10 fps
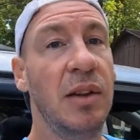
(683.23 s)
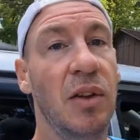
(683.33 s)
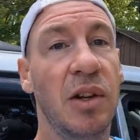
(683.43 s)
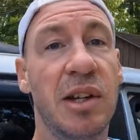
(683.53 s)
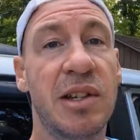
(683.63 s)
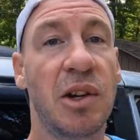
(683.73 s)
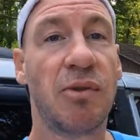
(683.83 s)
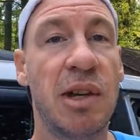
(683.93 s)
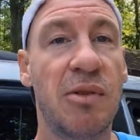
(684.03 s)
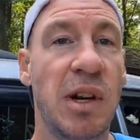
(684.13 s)
there is a
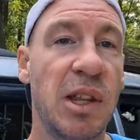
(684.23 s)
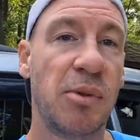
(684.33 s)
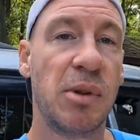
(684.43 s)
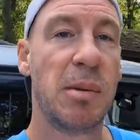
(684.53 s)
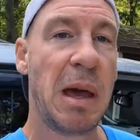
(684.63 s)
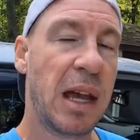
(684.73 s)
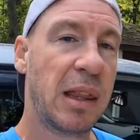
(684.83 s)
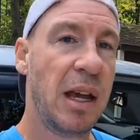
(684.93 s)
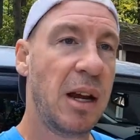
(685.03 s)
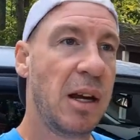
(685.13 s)
creek running through the
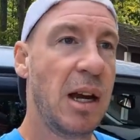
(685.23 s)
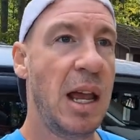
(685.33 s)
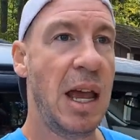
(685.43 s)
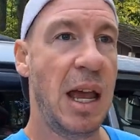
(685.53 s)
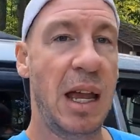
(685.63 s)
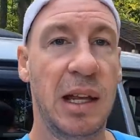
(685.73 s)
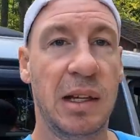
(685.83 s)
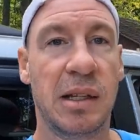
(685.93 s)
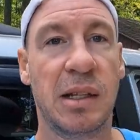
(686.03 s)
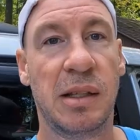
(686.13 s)
back there
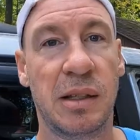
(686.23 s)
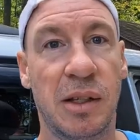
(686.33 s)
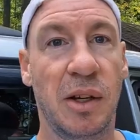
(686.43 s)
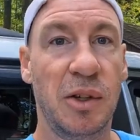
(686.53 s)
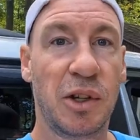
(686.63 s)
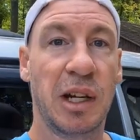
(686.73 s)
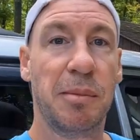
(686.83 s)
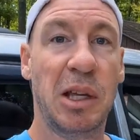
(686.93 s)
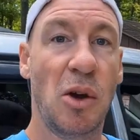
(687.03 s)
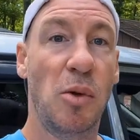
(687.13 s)
and you know you're
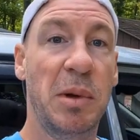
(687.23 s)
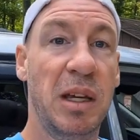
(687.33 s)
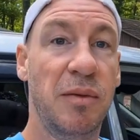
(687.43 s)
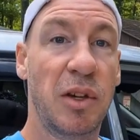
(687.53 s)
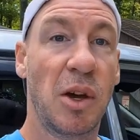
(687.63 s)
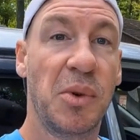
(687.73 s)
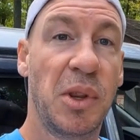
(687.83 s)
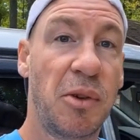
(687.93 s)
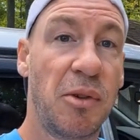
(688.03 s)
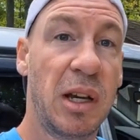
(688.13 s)
gonna be OB if you go
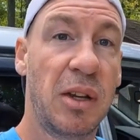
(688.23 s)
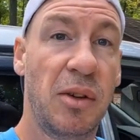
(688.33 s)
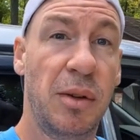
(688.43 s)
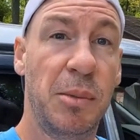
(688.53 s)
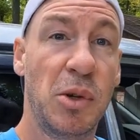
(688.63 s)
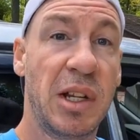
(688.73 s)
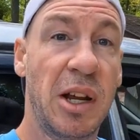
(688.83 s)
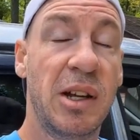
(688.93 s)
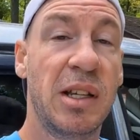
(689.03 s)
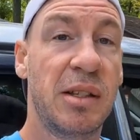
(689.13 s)
into the creek on most
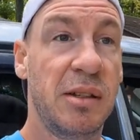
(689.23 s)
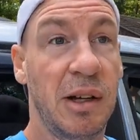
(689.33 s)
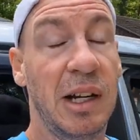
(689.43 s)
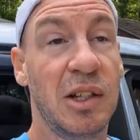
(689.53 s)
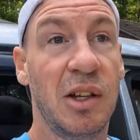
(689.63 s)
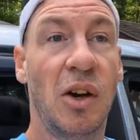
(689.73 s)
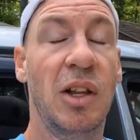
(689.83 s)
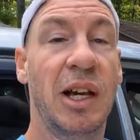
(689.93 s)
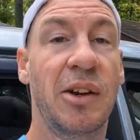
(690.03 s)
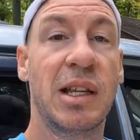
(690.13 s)
areas, actually
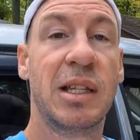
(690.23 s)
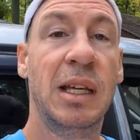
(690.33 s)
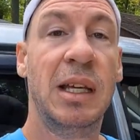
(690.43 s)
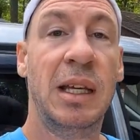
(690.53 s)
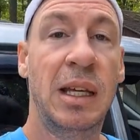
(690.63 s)
all areas.